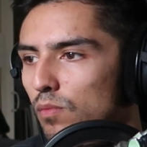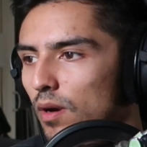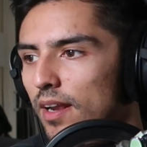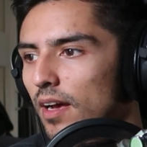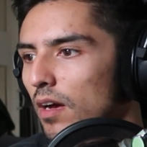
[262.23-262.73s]

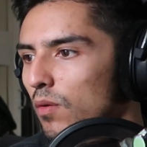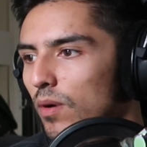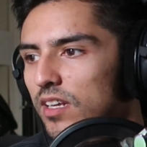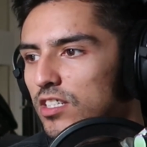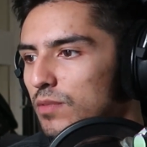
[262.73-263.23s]
What a
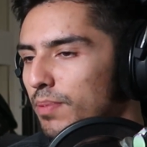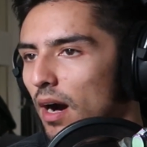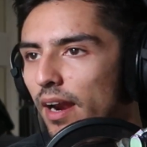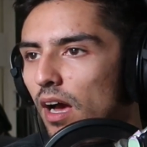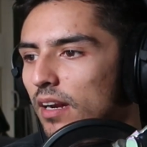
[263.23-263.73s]
what a
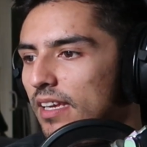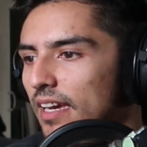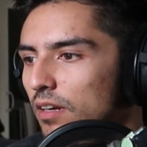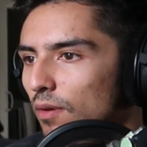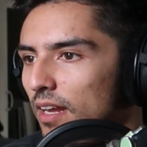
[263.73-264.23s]
spot-on
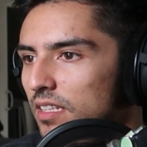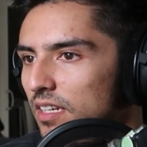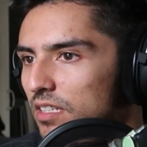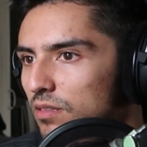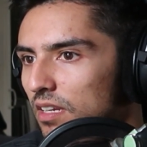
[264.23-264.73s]
kick right to
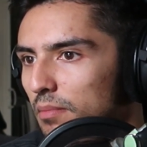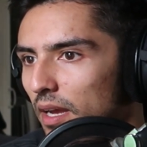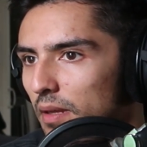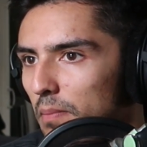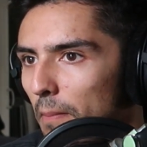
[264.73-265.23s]
his
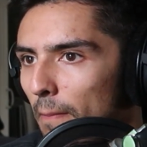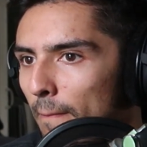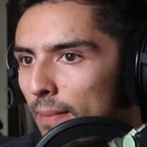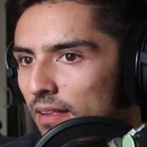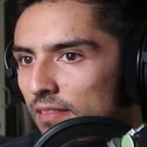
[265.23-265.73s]
teammate.
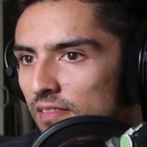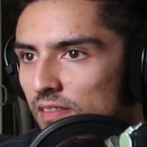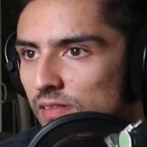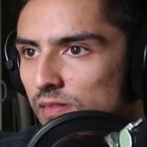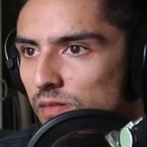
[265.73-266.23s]

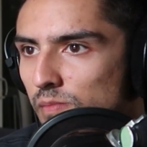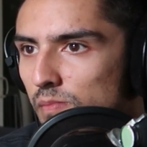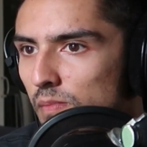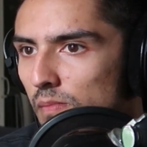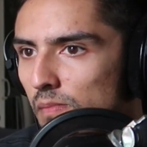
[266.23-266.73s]
Up
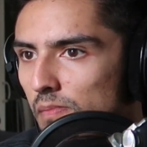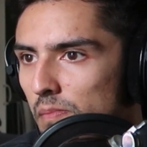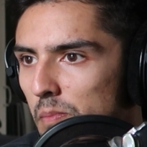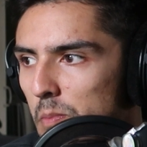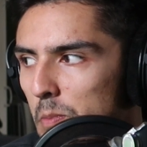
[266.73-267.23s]
they
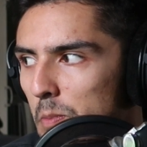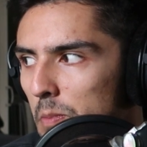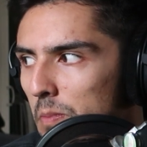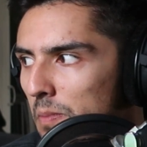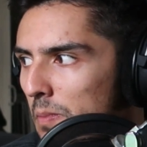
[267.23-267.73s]
fly.
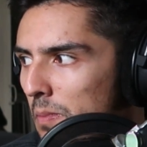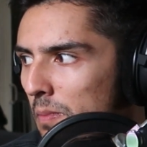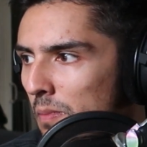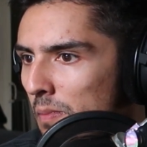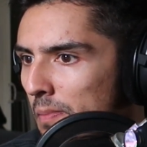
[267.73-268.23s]
McDonald
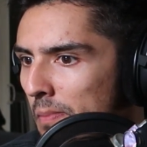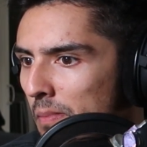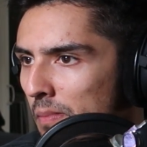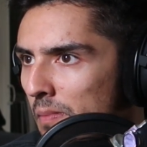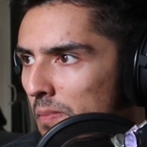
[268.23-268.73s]
Tipungwuti.
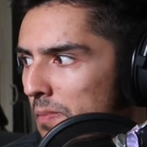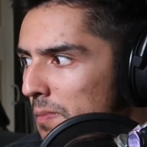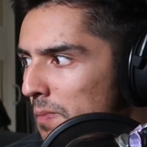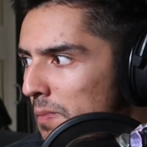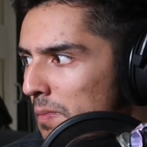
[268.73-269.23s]
Here's
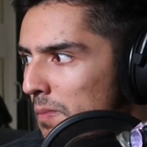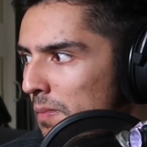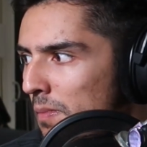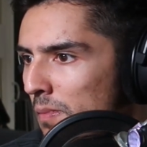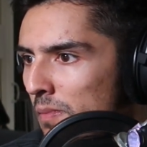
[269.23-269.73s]
his moment.
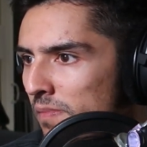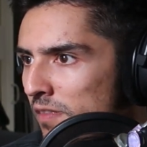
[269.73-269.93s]
It's